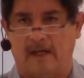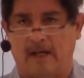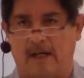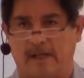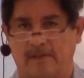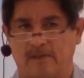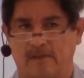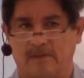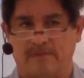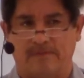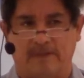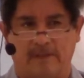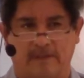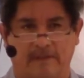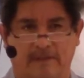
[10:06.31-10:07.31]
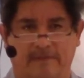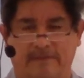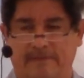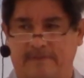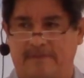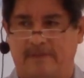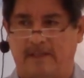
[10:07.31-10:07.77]
I don't know
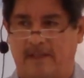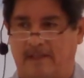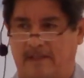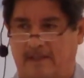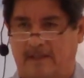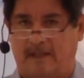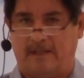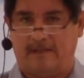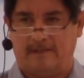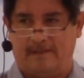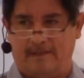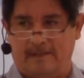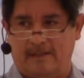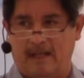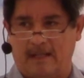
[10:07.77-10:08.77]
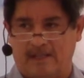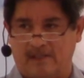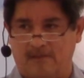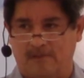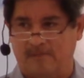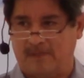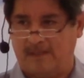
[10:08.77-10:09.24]
if they can
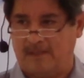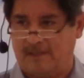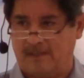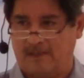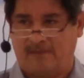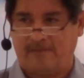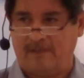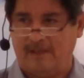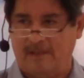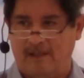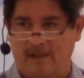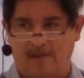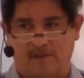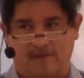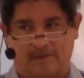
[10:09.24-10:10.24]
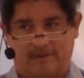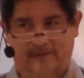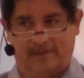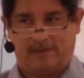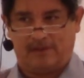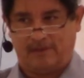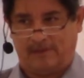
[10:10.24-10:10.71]
ask me something or
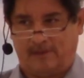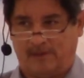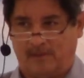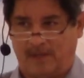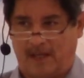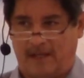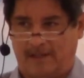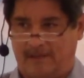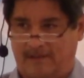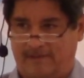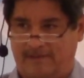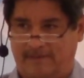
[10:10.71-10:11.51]
to the end.